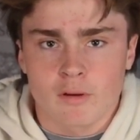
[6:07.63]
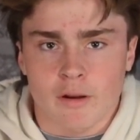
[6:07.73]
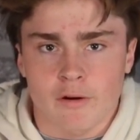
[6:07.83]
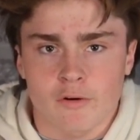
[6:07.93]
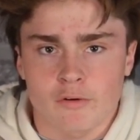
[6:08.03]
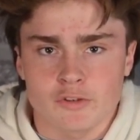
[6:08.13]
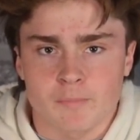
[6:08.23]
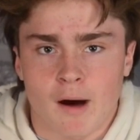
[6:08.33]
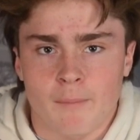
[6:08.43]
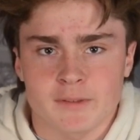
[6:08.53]
I don't know who's
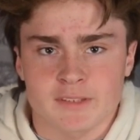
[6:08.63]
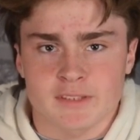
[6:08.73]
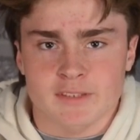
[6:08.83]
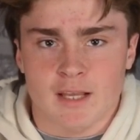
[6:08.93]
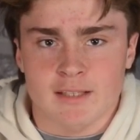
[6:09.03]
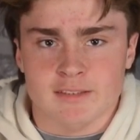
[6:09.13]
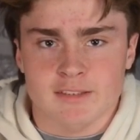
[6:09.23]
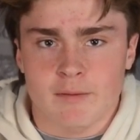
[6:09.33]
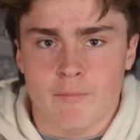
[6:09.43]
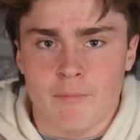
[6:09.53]
pompous in this class
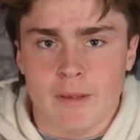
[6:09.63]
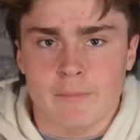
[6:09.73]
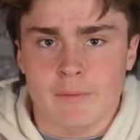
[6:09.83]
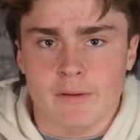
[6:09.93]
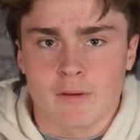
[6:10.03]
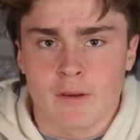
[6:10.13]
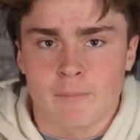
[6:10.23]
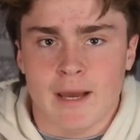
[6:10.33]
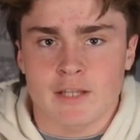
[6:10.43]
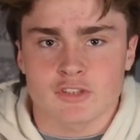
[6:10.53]
except maybe
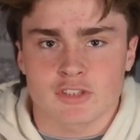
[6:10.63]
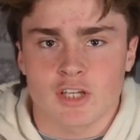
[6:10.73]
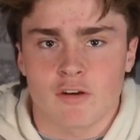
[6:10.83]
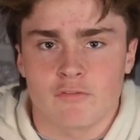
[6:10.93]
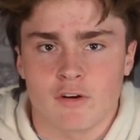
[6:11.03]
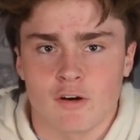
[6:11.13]
Patrick Shelfo.